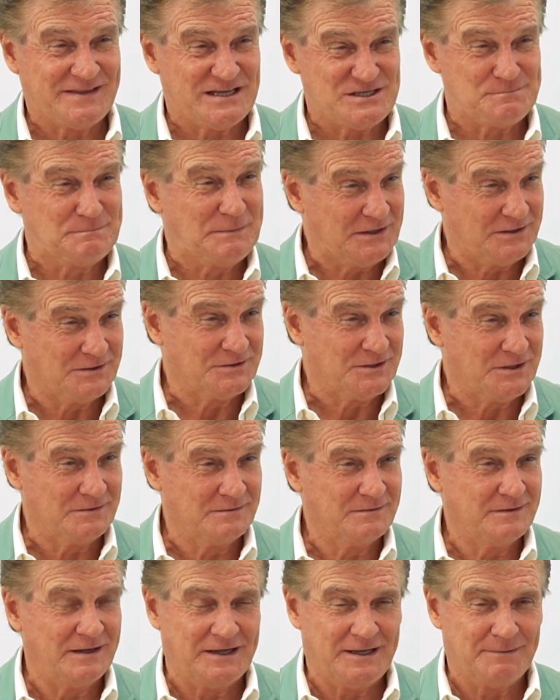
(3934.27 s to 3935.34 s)
That's bigger
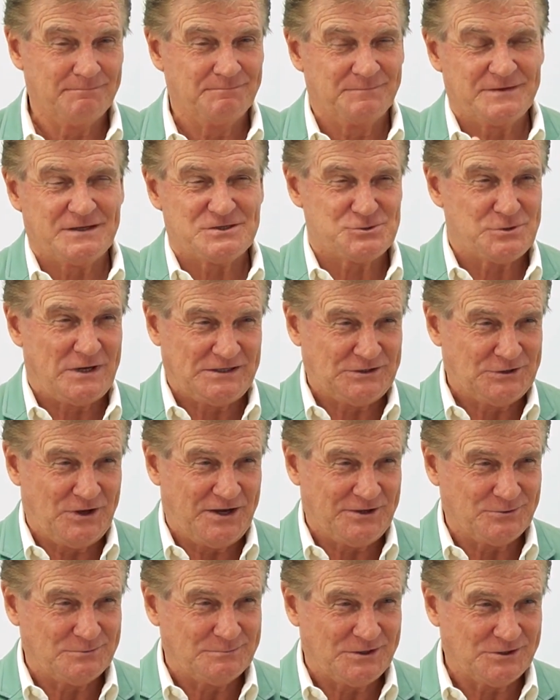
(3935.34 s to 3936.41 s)
than um, Australian
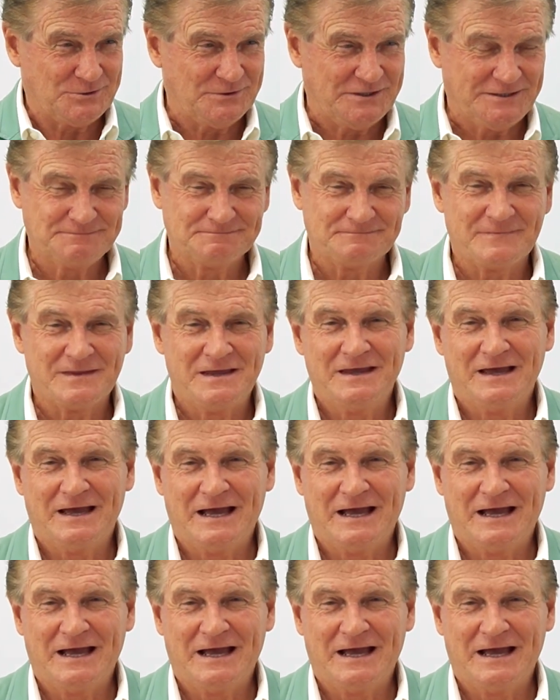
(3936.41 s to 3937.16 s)
Idol, by the way.